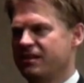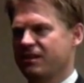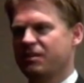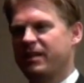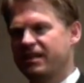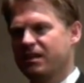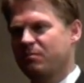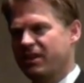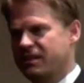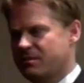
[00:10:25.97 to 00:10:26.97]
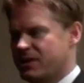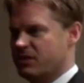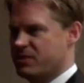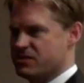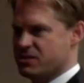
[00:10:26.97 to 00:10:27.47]
They're going to make a complaint to the
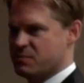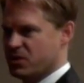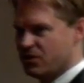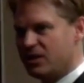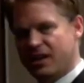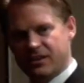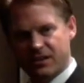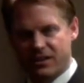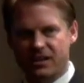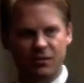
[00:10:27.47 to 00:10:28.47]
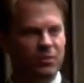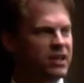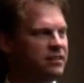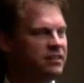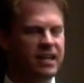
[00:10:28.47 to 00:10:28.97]
Better Business Bureau. They're going to
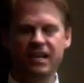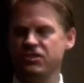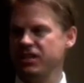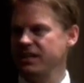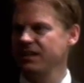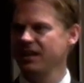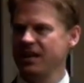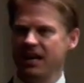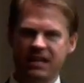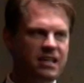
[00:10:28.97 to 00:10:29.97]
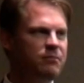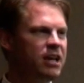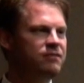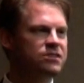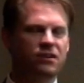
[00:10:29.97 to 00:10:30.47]
complain to the AG, and they
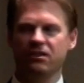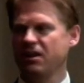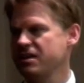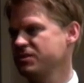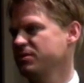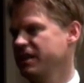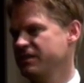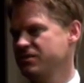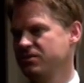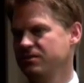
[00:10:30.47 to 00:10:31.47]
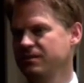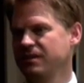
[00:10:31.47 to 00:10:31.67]
may even start a lawsuit against you.